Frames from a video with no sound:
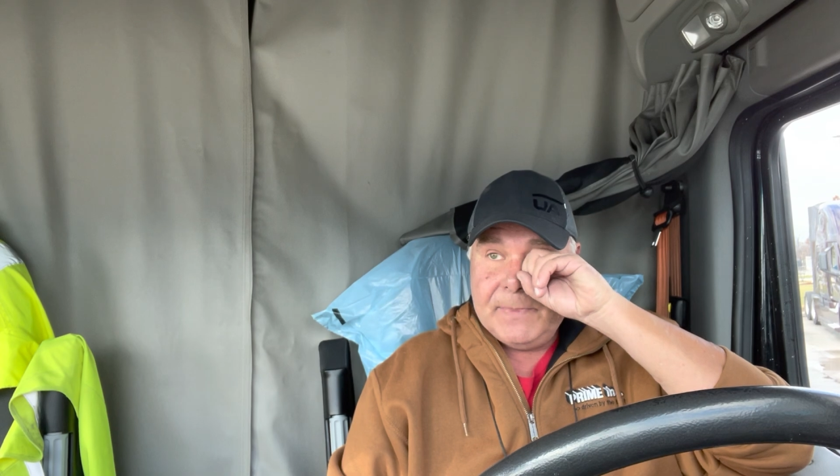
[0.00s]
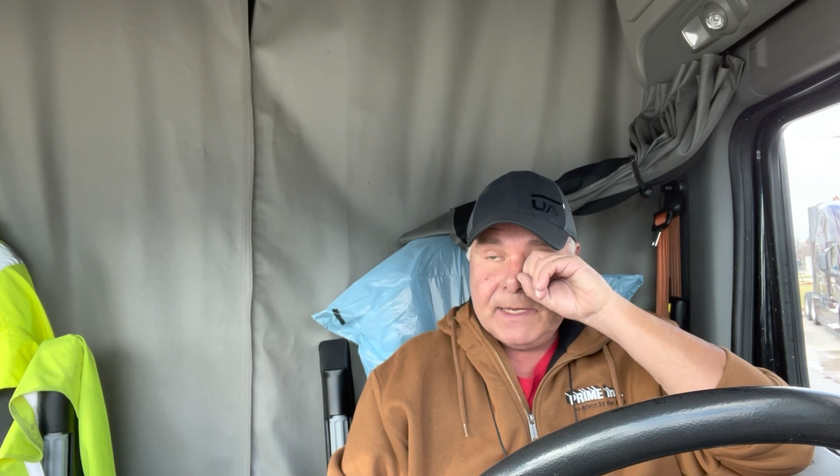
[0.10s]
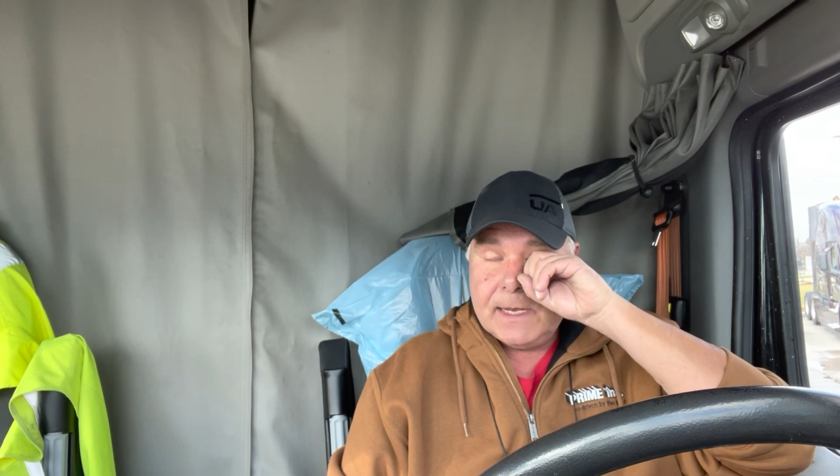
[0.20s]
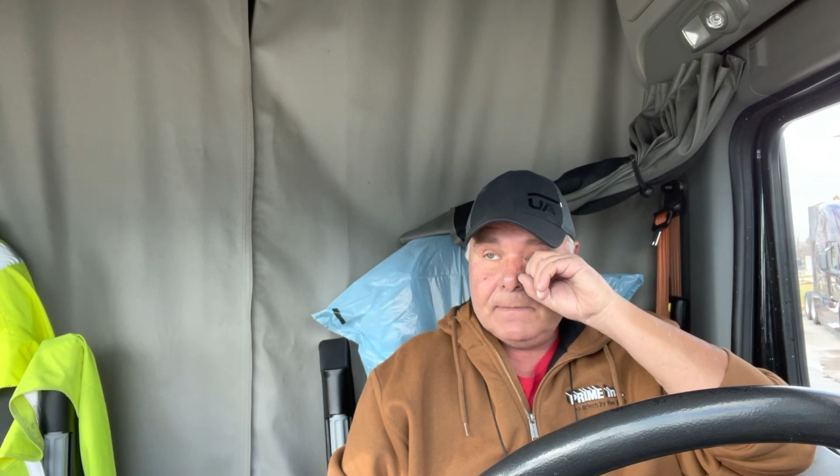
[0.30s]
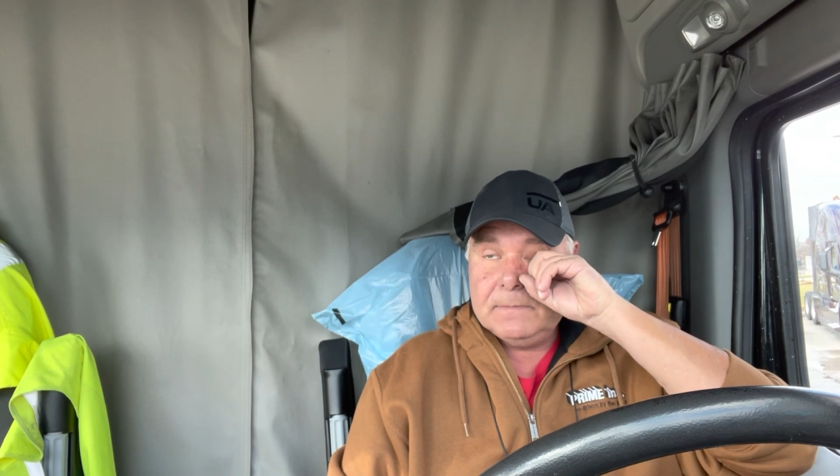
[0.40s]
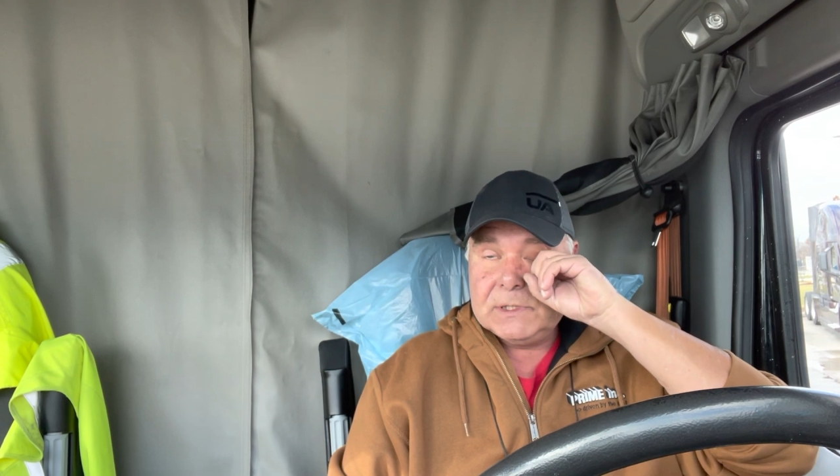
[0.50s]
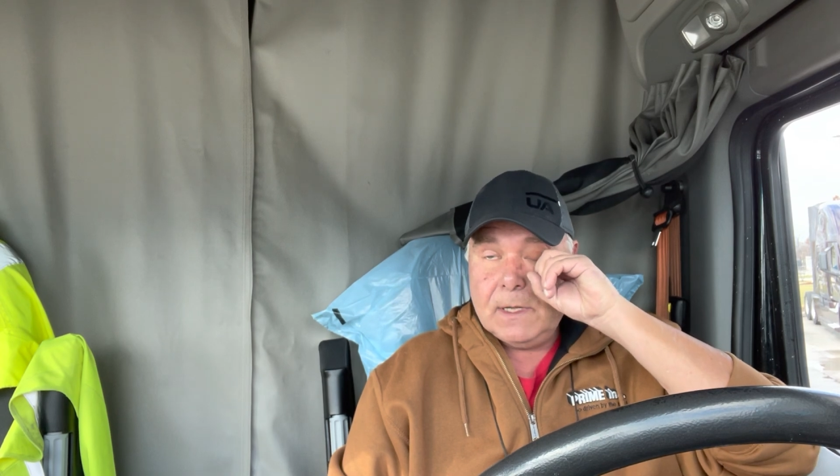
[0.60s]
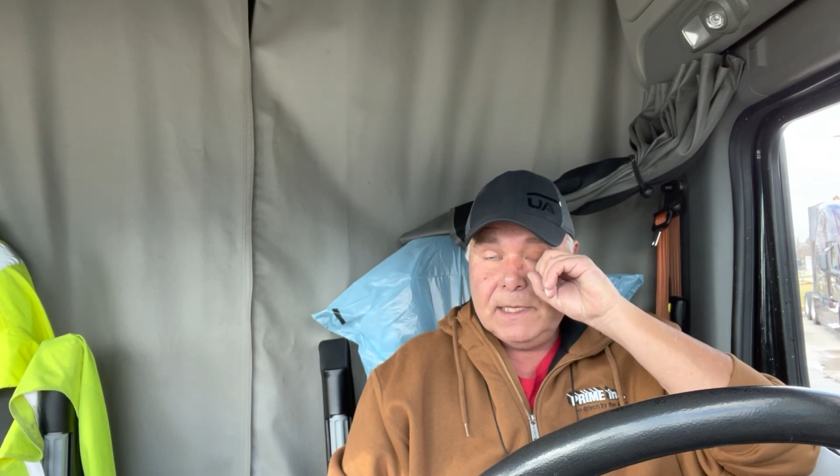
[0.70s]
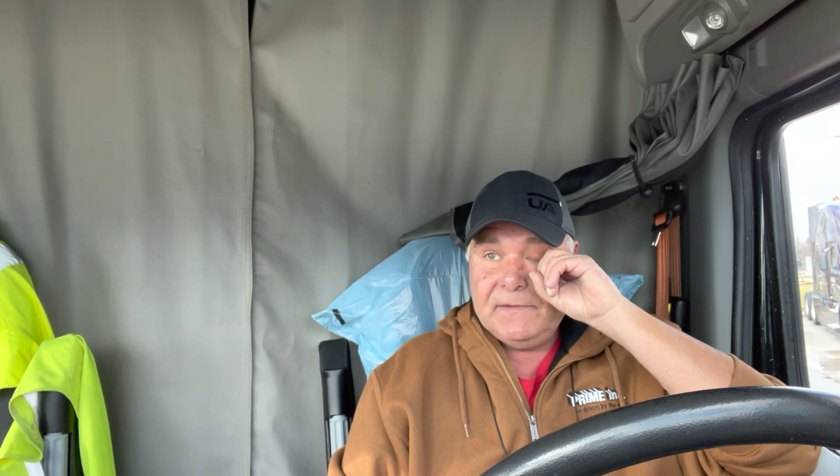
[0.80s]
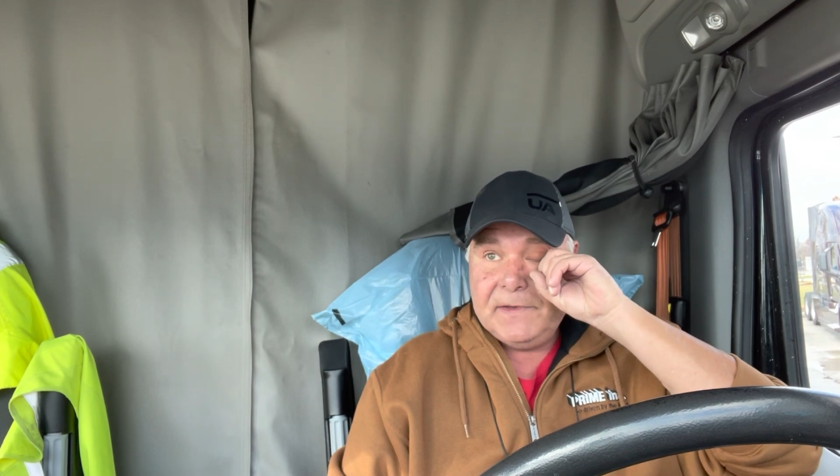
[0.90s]
pickup, so
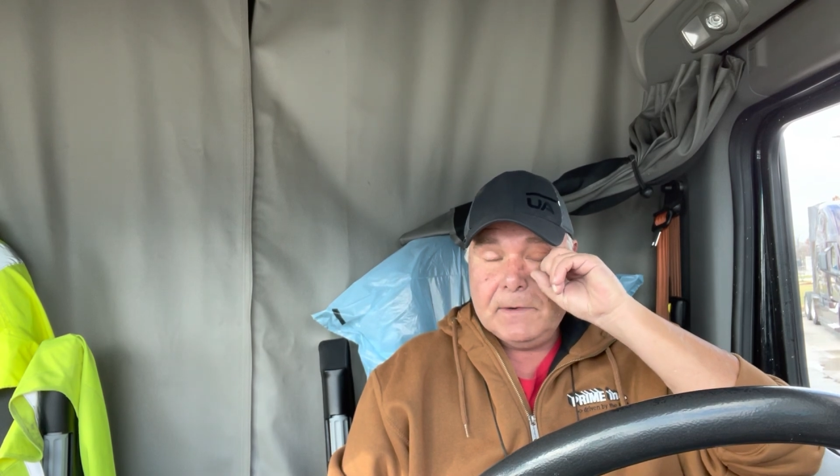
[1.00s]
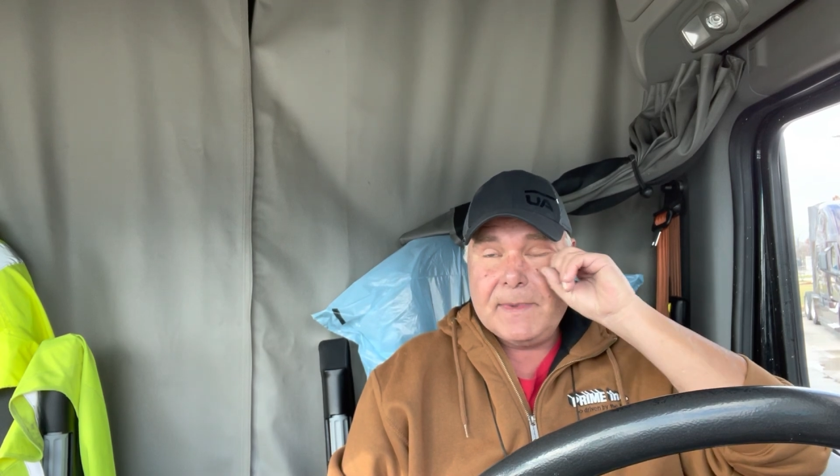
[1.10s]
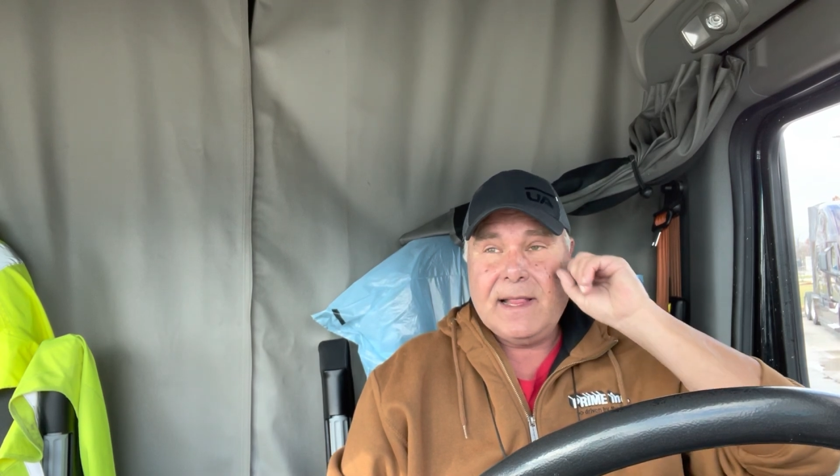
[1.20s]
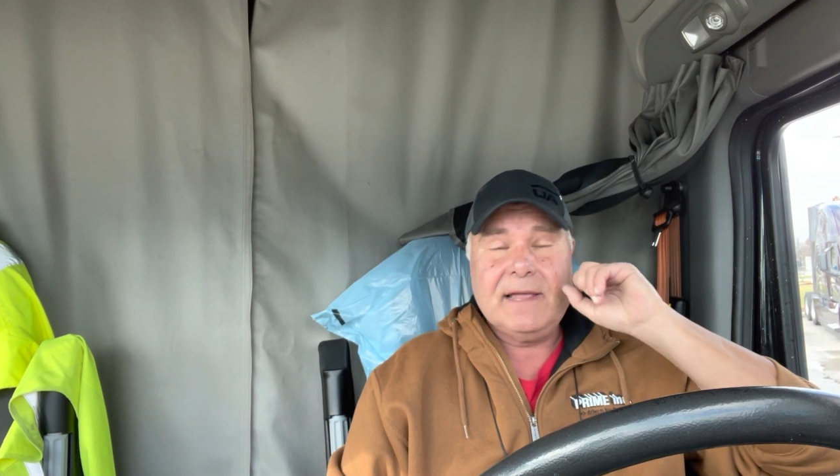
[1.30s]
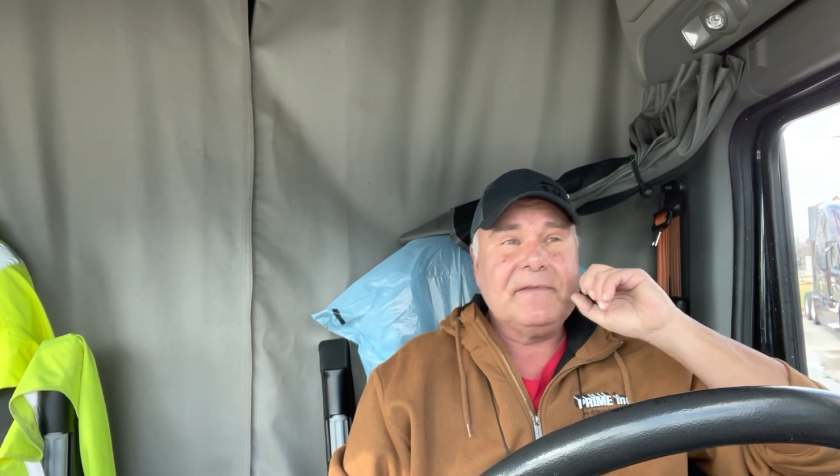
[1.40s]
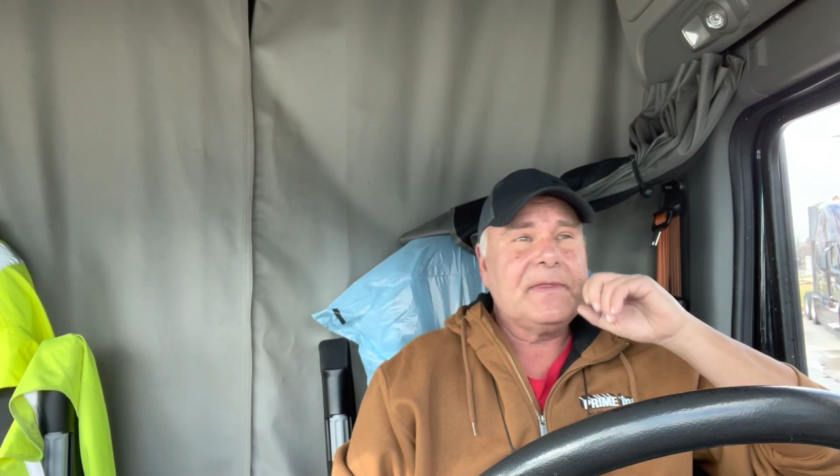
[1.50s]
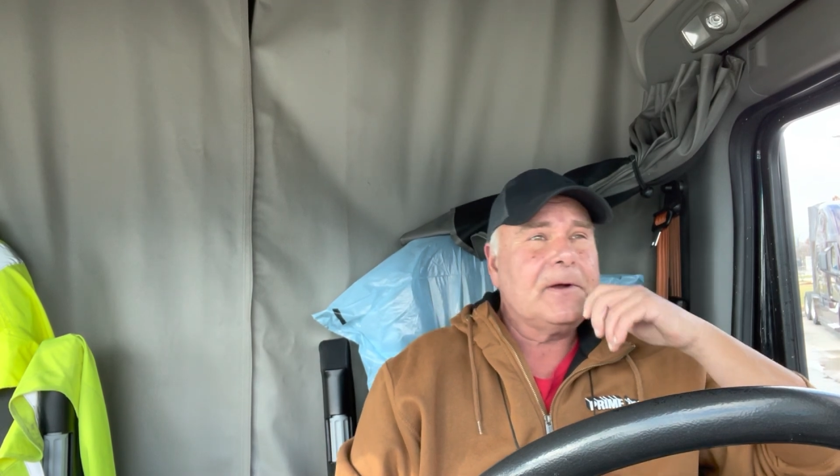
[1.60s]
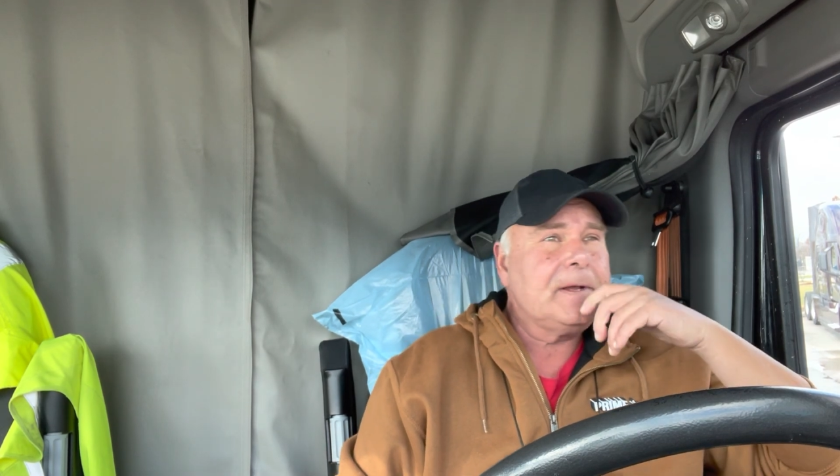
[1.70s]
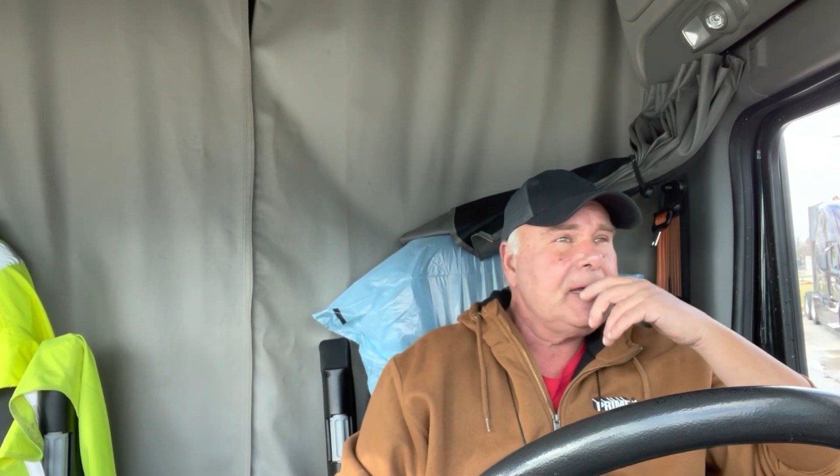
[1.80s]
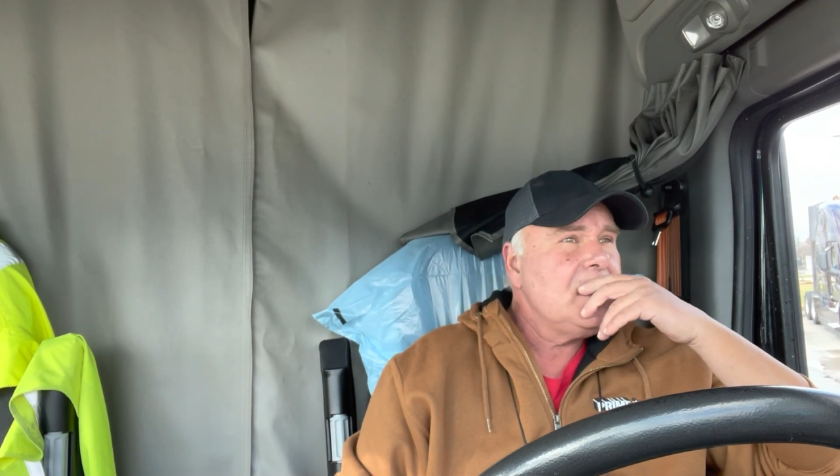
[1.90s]
I'll leave here about
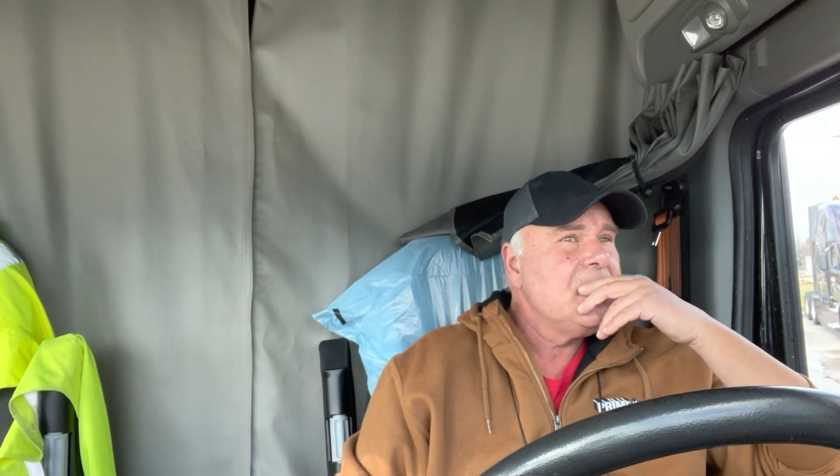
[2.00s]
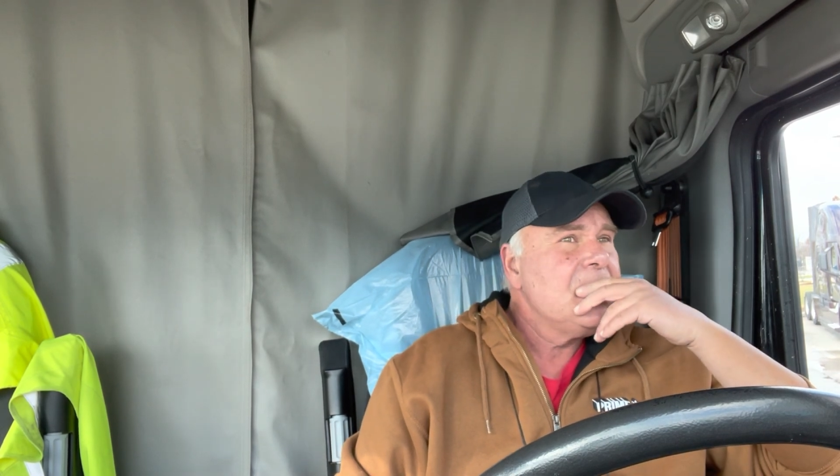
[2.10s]
11:30.